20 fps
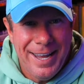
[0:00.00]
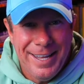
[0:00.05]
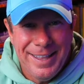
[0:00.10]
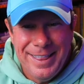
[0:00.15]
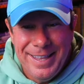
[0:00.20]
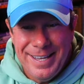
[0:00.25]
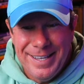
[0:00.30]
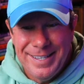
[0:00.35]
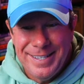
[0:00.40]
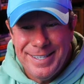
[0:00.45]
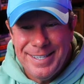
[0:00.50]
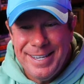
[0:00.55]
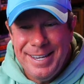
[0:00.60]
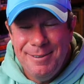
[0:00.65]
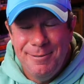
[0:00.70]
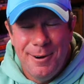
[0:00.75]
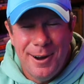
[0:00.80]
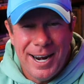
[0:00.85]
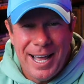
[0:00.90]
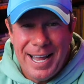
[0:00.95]
and then
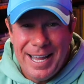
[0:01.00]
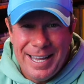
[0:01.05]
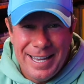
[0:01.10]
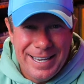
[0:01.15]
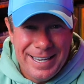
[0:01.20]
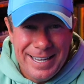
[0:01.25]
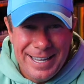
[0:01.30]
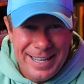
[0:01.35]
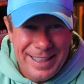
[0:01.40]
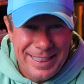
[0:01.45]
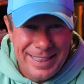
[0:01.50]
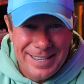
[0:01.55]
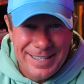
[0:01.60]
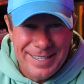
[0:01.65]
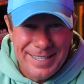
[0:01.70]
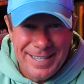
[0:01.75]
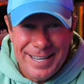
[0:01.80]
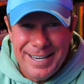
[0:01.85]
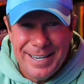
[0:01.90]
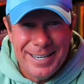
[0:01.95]
see what I can get
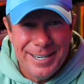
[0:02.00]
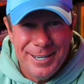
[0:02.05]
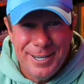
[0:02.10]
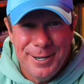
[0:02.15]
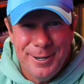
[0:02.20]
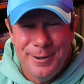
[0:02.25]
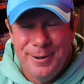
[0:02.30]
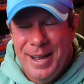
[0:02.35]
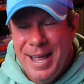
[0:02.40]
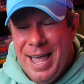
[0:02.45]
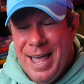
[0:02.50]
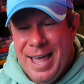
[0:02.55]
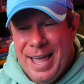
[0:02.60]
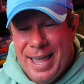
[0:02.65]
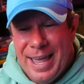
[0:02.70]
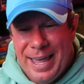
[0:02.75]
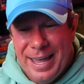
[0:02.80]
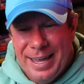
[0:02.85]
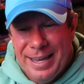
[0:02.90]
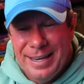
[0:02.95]
this thing to do
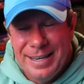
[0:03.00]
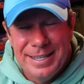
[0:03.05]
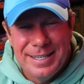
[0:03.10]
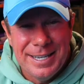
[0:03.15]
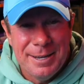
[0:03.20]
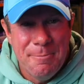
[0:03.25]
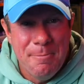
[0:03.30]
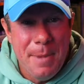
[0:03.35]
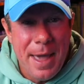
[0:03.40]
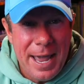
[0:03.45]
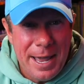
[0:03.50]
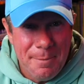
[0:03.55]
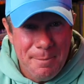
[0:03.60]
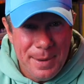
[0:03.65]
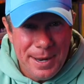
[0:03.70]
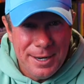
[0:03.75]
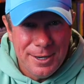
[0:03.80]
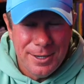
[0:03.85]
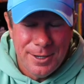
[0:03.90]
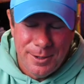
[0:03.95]
and to make
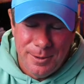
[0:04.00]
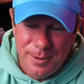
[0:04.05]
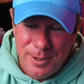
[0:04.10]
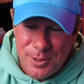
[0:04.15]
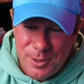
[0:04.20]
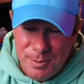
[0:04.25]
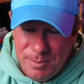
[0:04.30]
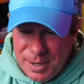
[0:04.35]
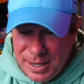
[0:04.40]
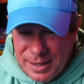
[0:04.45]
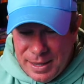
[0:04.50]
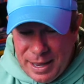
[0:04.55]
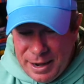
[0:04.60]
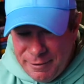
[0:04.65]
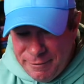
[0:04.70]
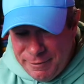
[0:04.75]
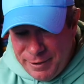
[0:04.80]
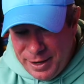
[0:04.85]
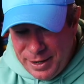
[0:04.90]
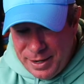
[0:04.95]
me do, which would be a lot
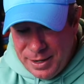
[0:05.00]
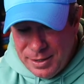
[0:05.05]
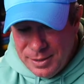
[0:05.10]
of fun.